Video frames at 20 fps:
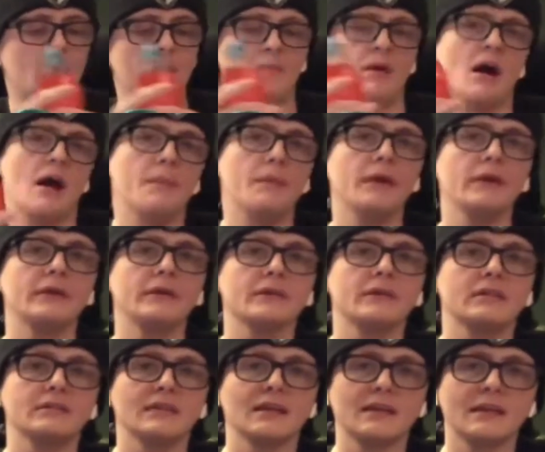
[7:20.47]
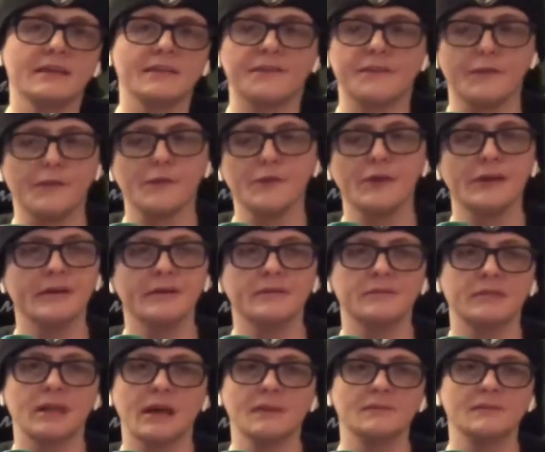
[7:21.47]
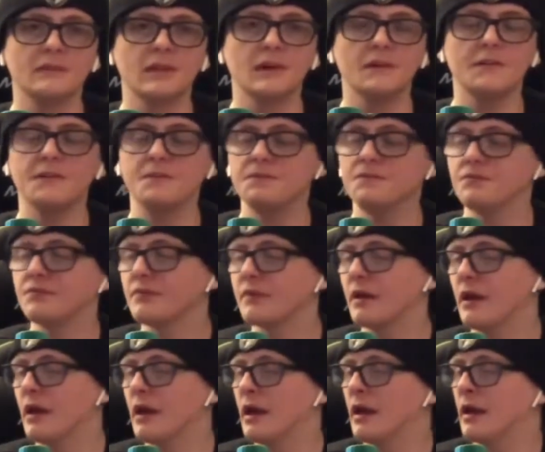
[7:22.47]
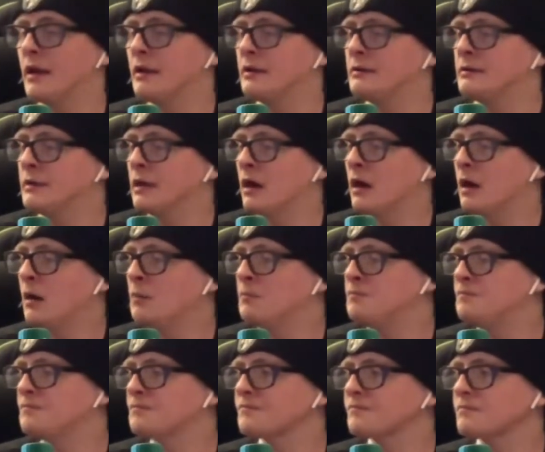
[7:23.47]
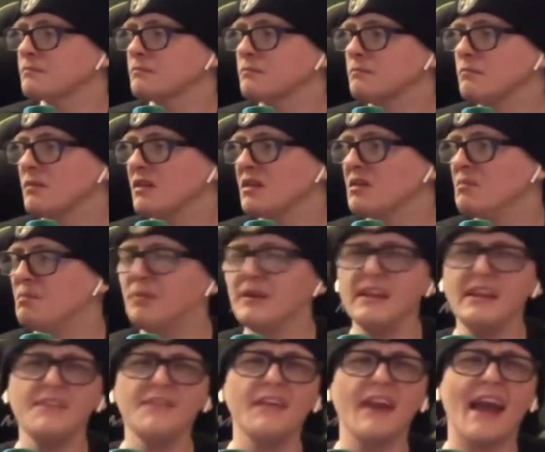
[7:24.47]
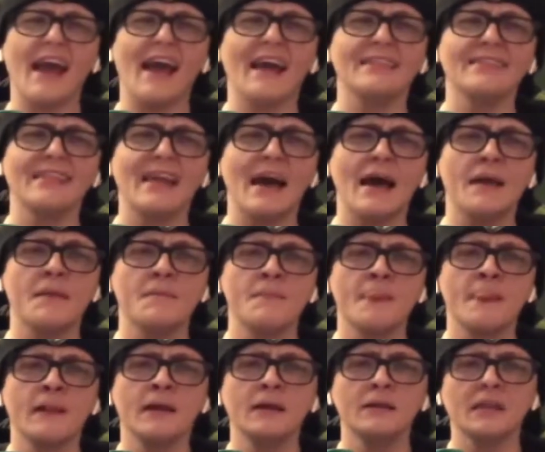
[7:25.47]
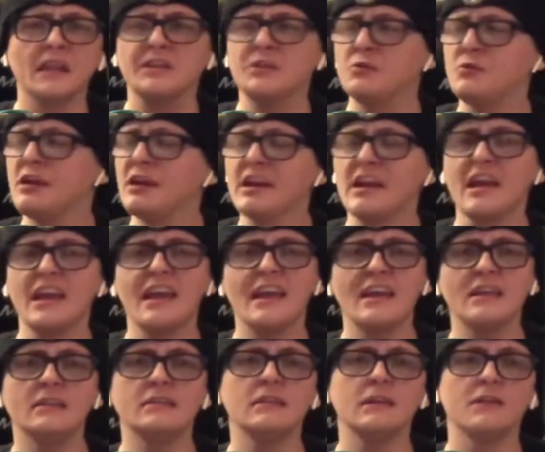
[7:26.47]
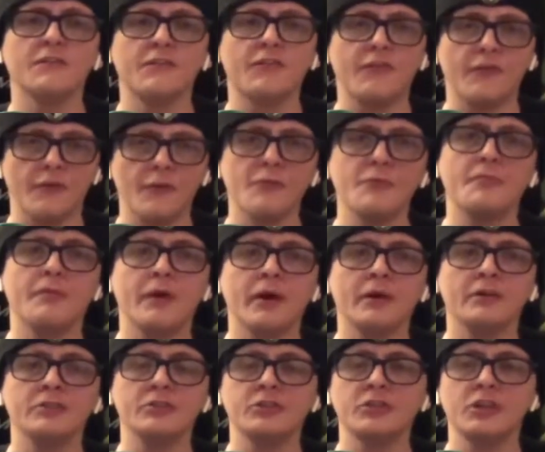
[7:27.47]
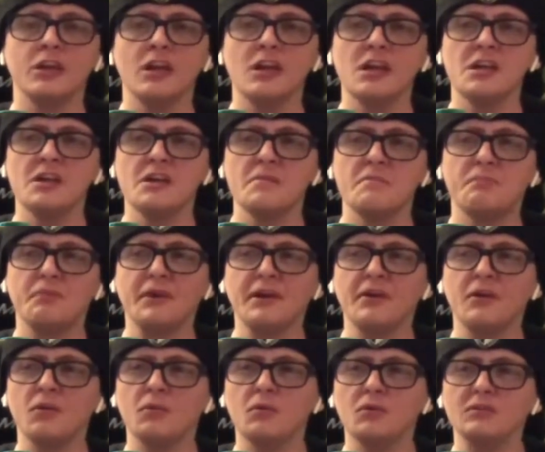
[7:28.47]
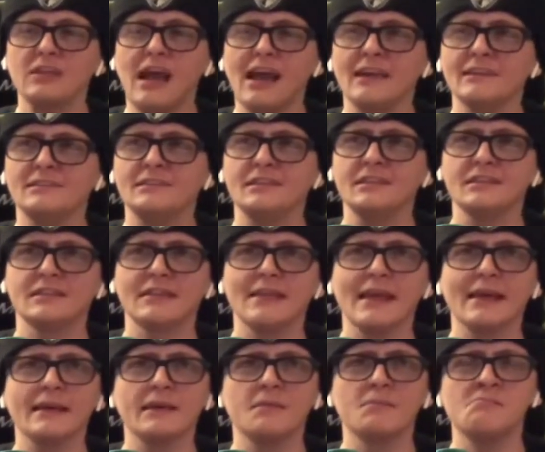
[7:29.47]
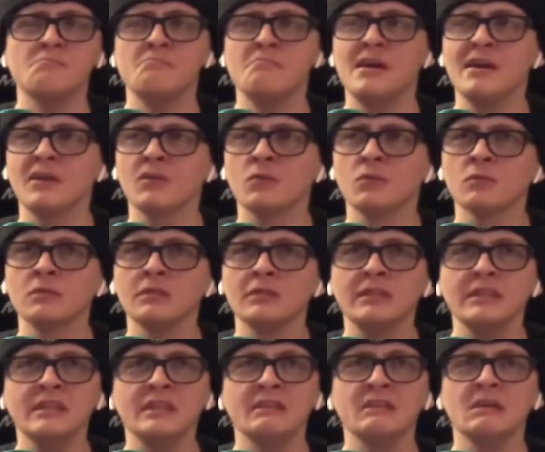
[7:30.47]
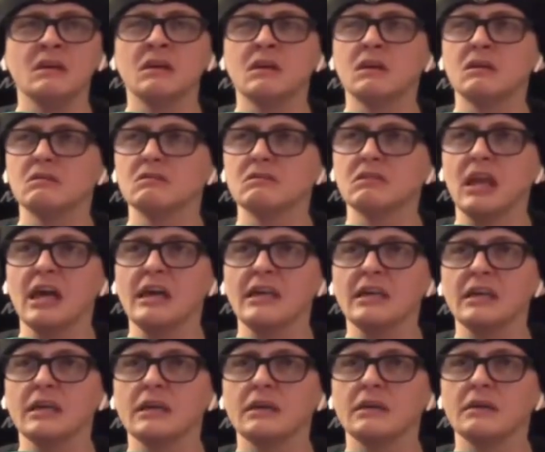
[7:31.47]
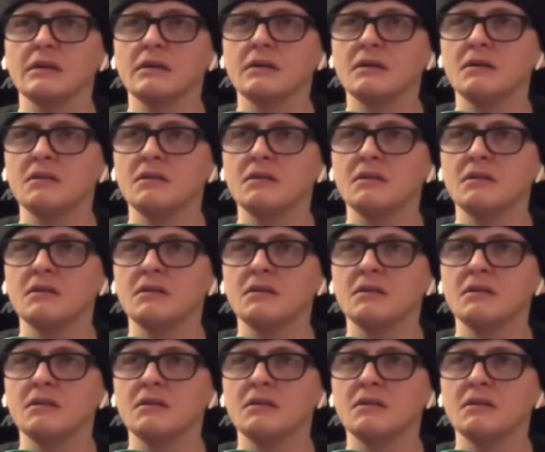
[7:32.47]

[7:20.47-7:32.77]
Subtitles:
in my opinion, because I like fruity type stuff. And but even at that, like, you get a hint of fruit punch, but it almost has this like minerally, like,